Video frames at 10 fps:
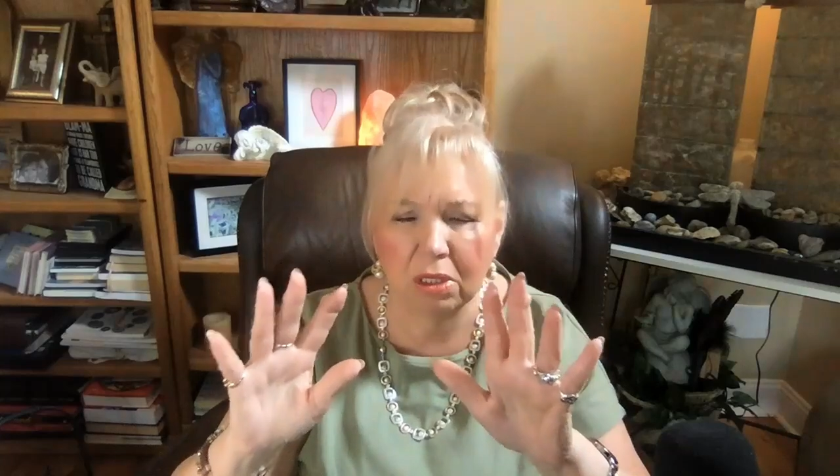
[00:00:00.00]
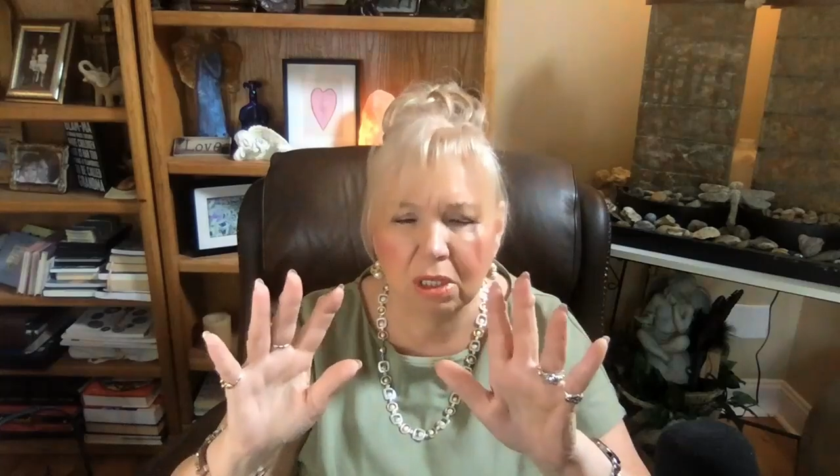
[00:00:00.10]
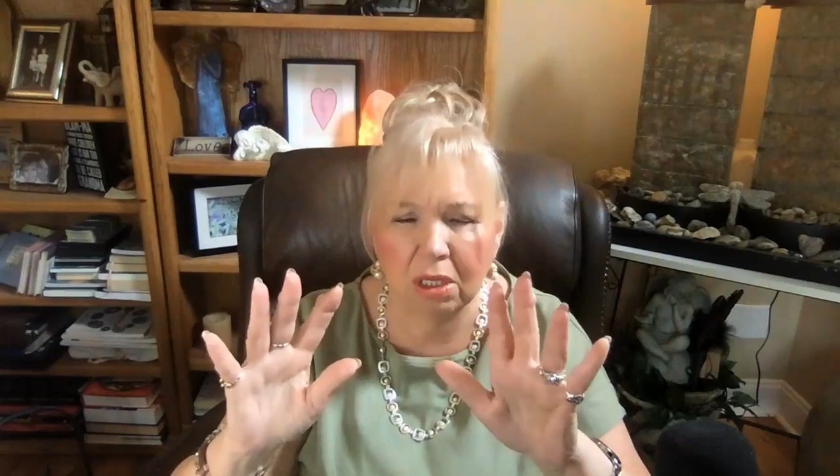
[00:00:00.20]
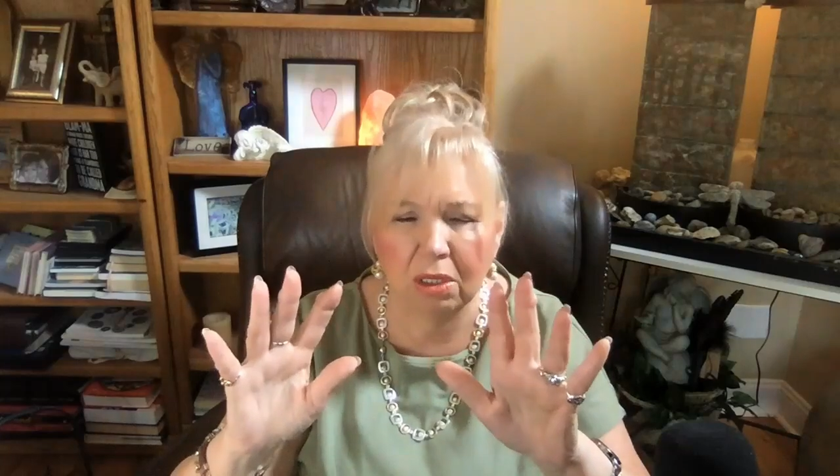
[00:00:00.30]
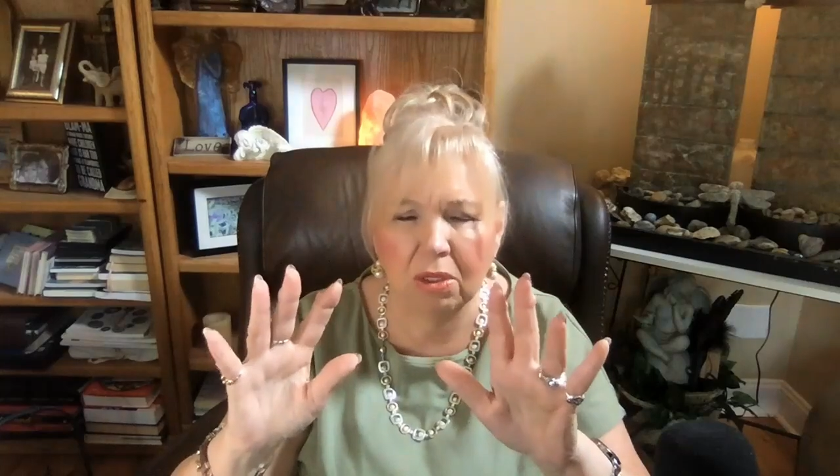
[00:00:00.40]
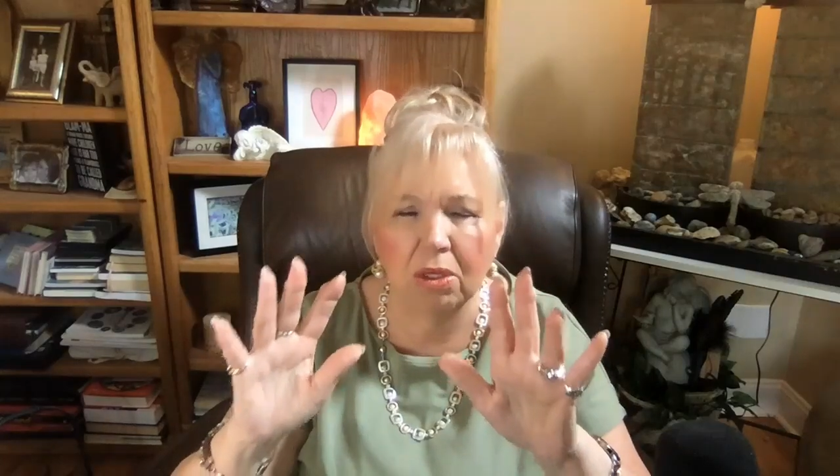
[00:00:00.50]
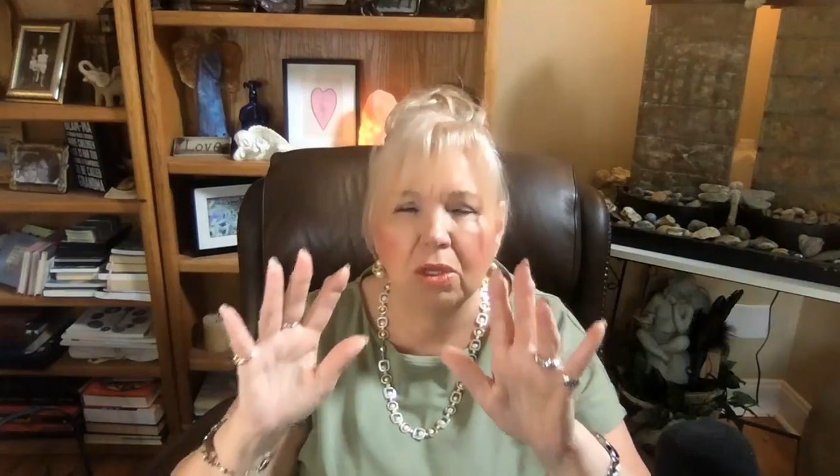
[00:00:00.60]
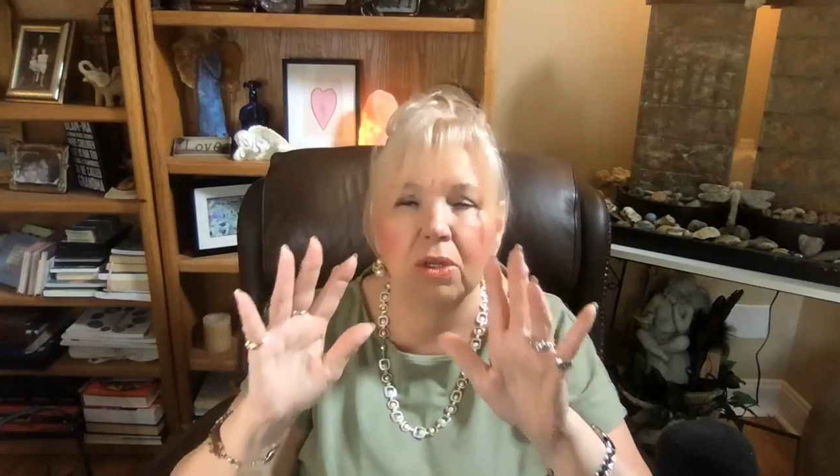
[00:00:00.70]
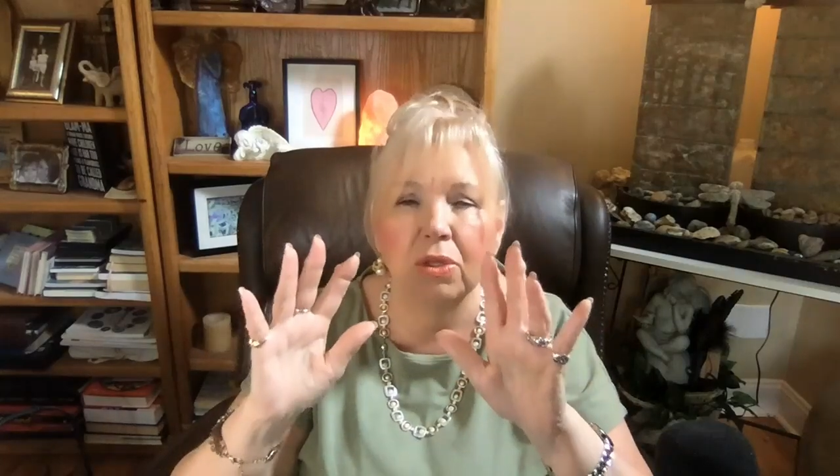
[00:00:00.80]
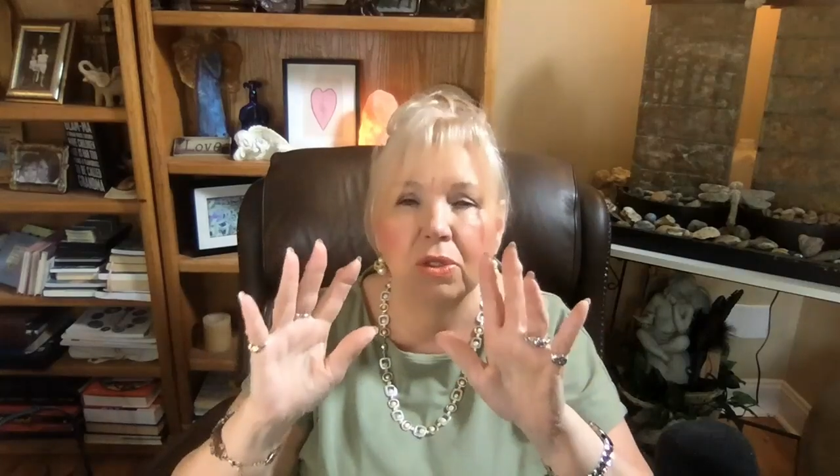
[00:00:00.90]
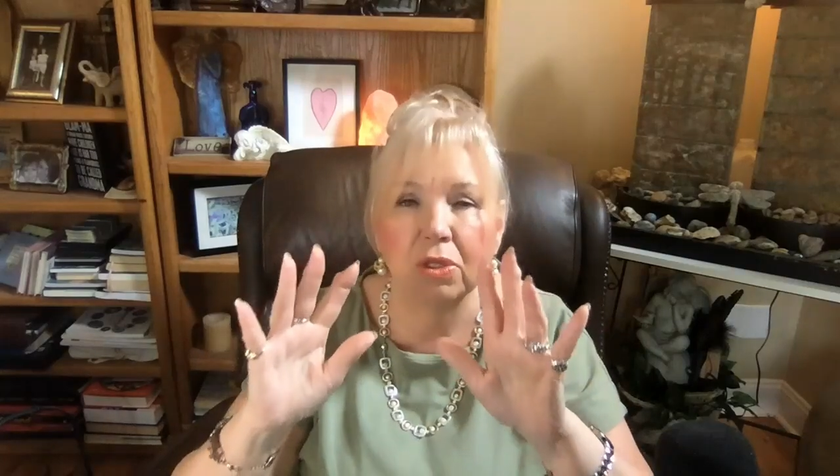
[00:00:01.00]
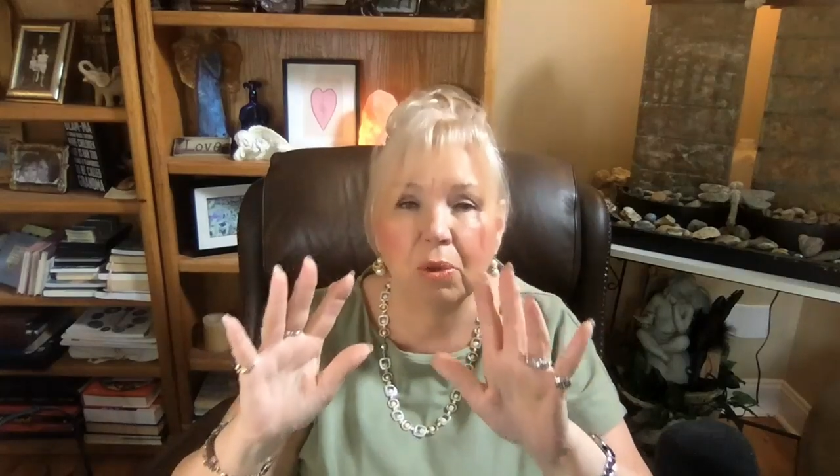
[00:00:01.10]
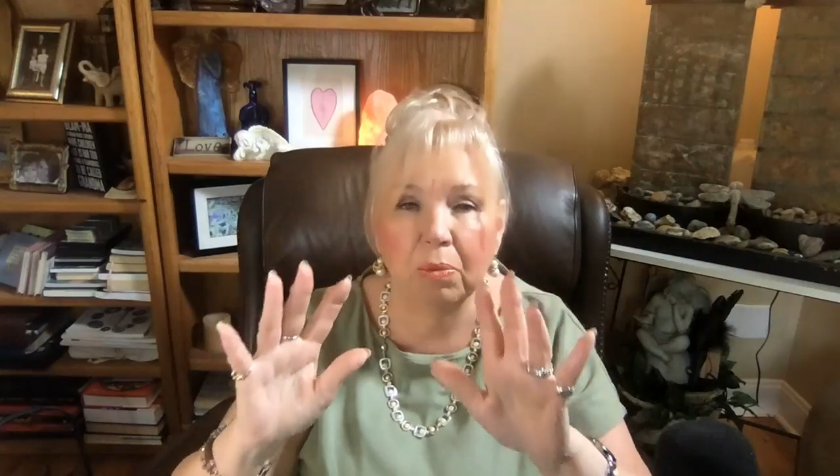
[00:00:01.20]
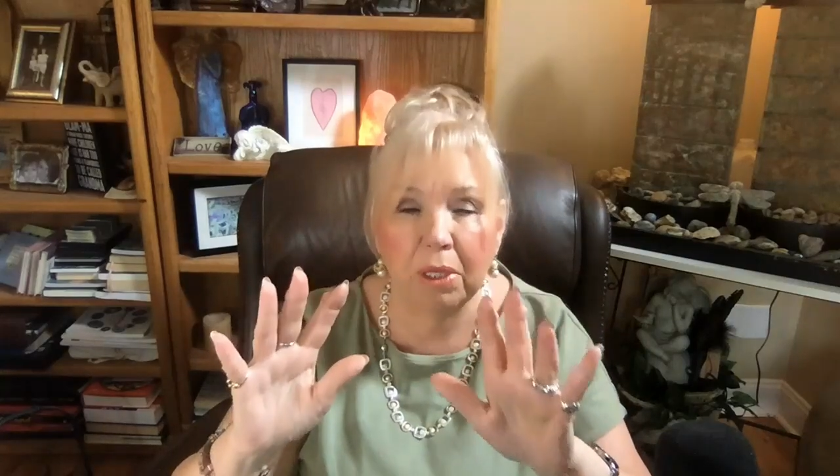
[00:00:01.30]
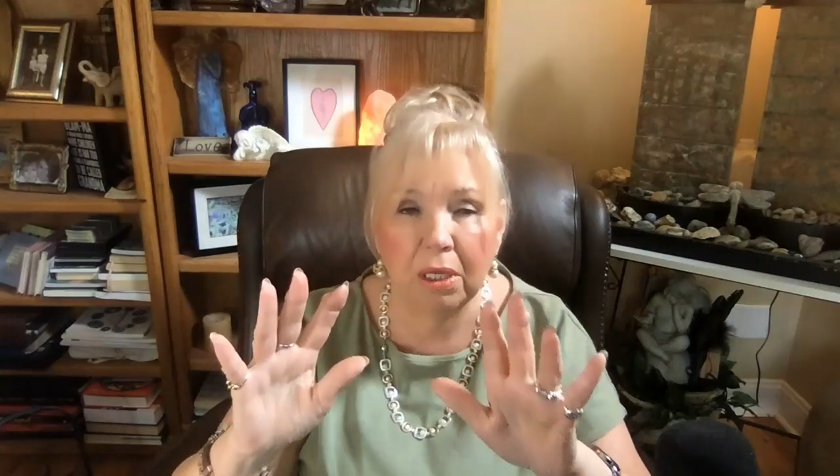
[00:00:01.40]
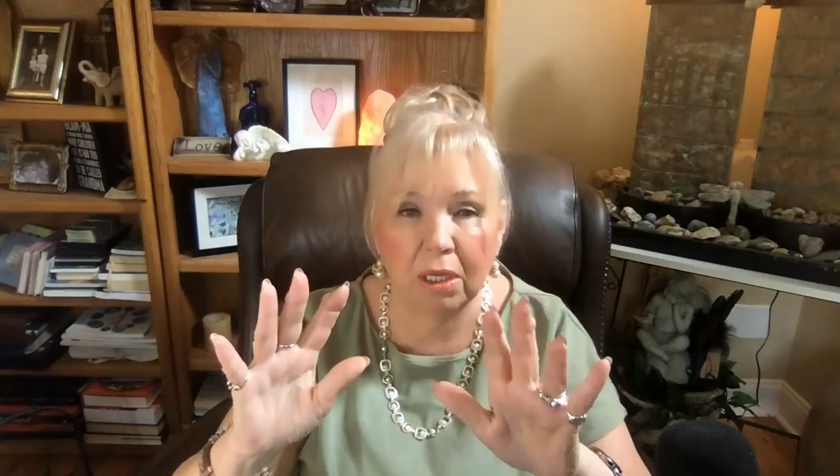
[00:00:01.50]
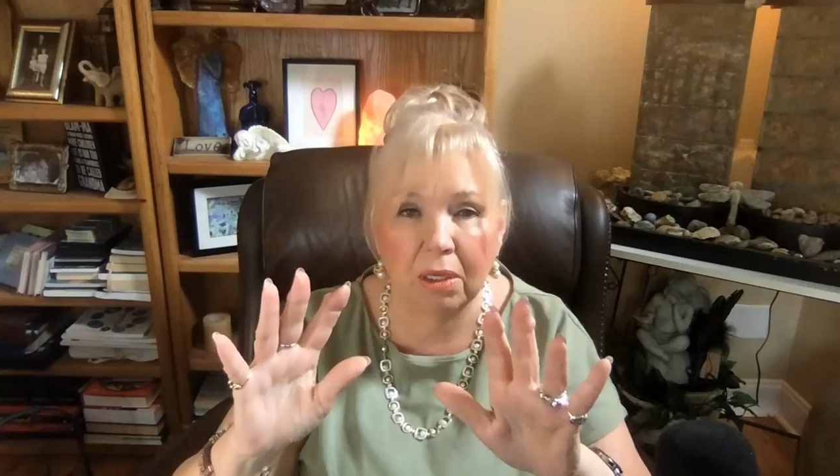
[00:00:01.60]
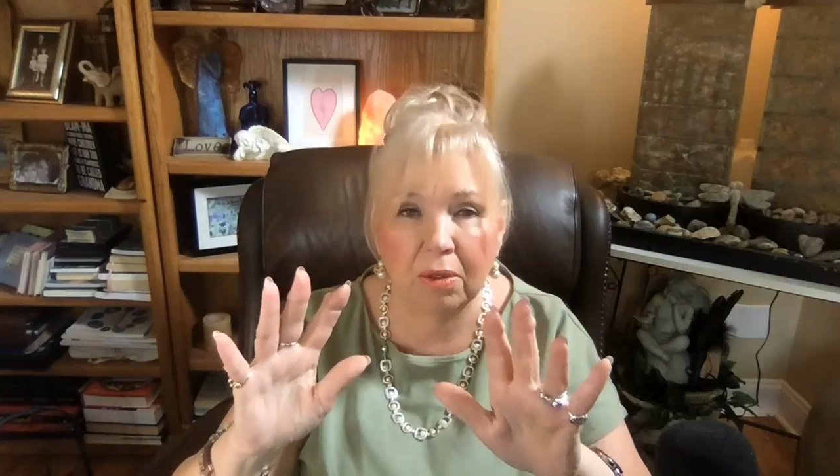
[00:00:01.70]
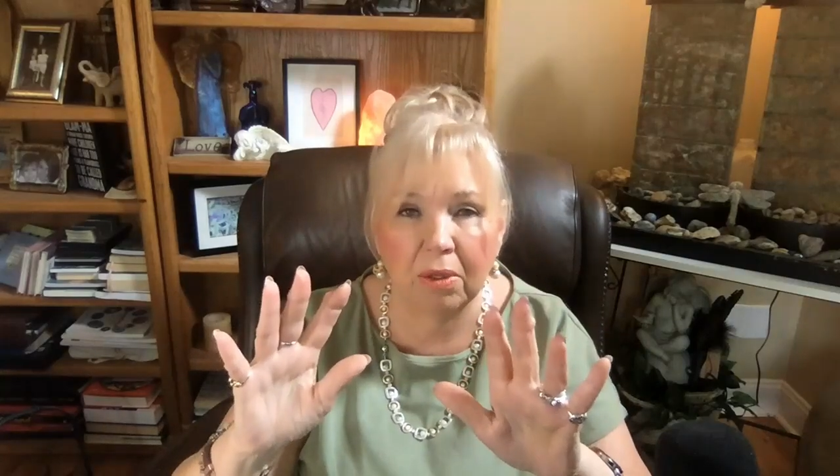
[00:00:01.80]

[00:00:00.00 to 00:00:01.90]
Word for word: done, so be it.